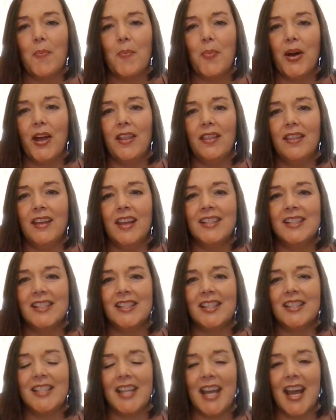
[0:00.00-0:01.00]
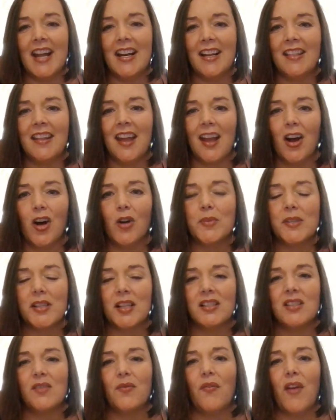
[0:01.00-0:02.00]
But it's the data that helps
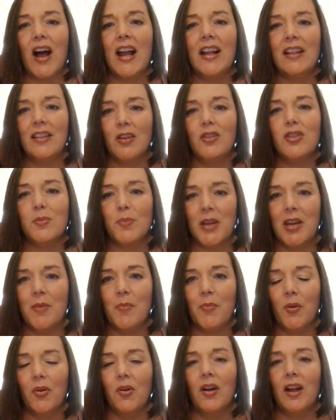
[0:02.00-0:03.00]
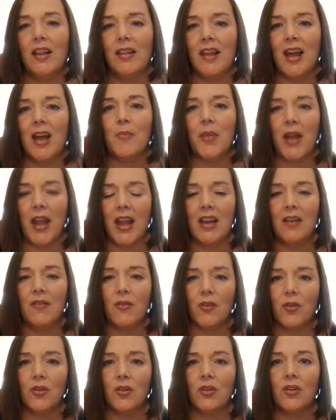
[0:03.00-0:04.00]
us find those people and that
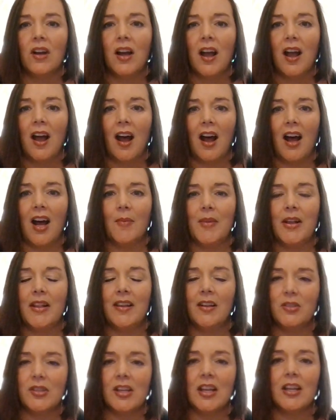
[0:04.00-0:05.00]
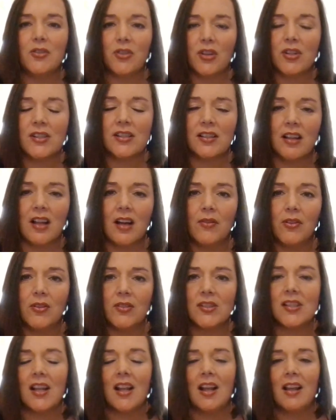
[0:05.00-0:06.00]
behavioral um, and those interest
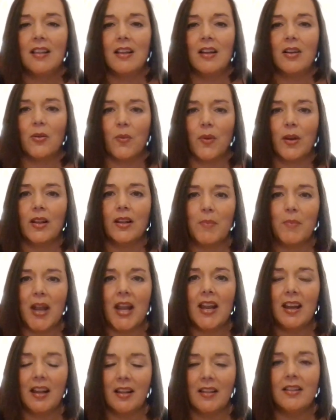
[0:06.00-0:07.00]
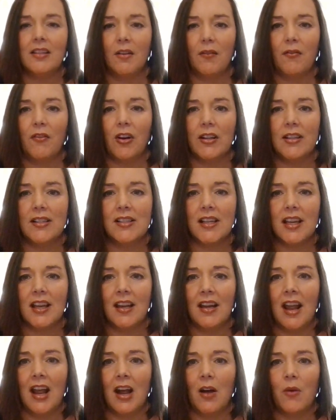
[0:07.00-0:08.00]
levels that are really making the difference
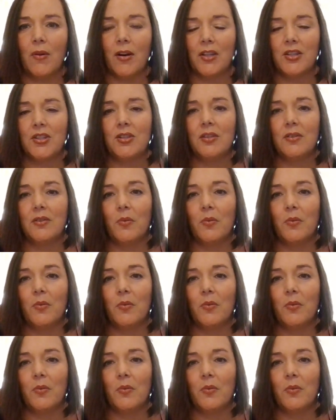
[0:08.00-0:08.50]
and how we're,